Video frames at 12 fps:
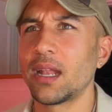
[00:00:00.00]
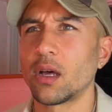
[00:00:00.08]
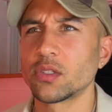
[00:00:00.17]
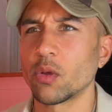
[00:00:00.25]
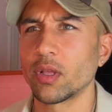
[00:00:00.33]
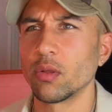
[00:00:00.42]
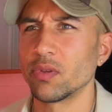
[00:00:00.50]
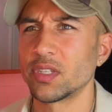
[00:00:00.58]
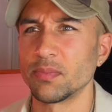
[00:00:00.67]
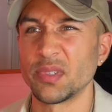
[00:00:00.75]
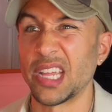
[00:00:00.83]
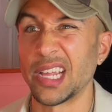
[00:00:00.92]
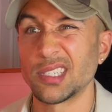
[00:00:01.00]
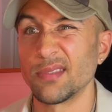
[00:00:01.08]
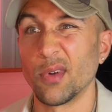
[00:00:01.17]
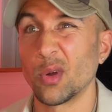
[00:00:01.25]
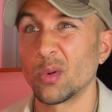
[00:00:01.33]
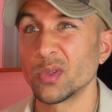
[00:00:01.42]
also included some chants and
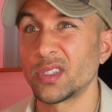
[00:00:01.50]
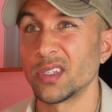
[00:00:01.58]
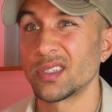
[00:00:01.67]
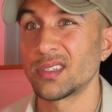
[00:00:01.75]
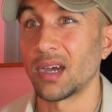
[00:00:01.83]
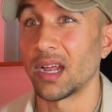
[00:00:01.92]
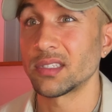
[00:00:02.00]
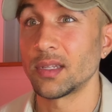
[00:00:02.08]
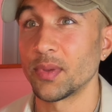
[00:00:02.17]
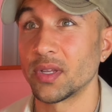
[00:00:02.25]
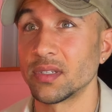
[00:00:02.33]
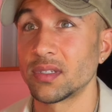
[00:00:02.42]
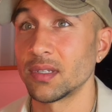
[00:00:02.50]
vocals, just honestly because